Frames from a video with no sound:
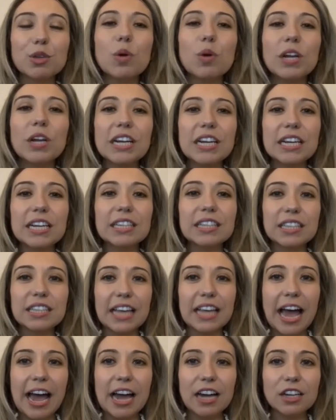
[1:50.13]
it is, it's
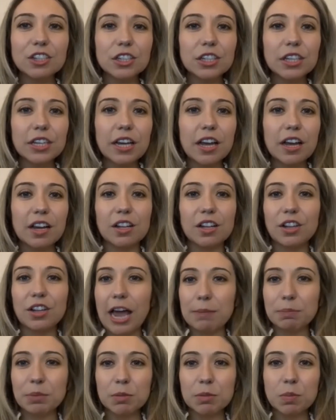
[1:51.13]
actually a
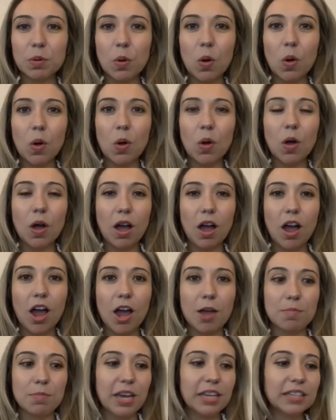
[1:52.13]
collapsible,
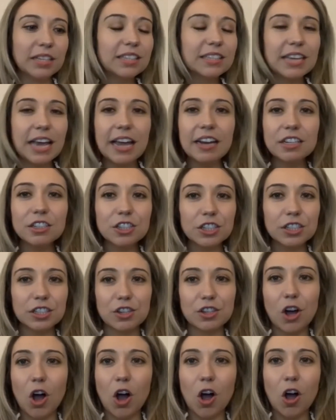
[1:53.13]
it's 10 inches
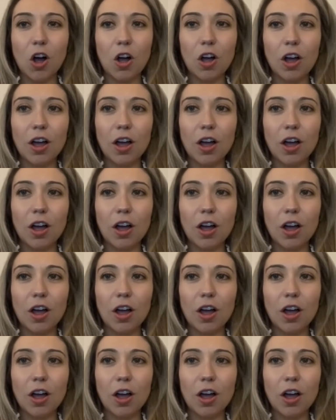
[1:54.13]
tall,